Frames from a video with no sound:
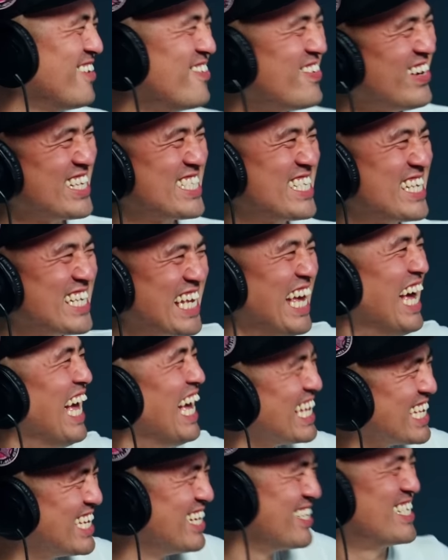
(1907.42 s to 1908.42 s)
you have to,
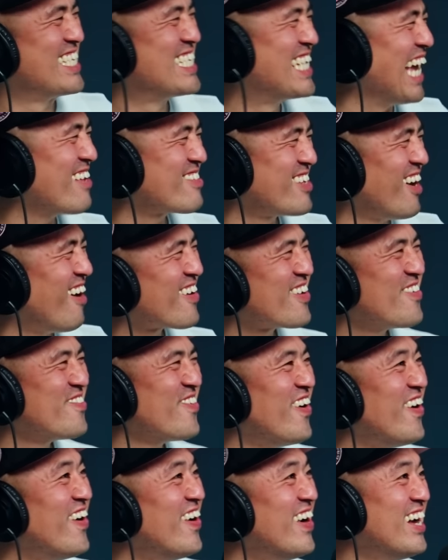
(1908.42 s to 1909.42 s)
yeah, not talking
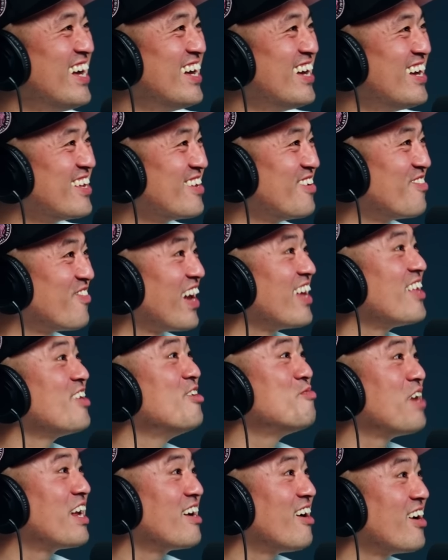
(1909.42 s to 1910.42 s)
about you paid
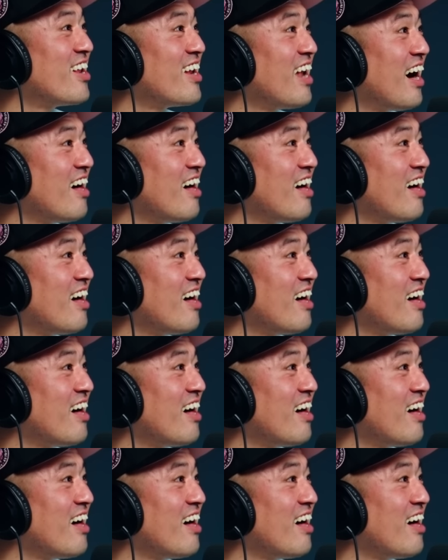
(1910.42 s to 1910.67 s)
you paid a hundred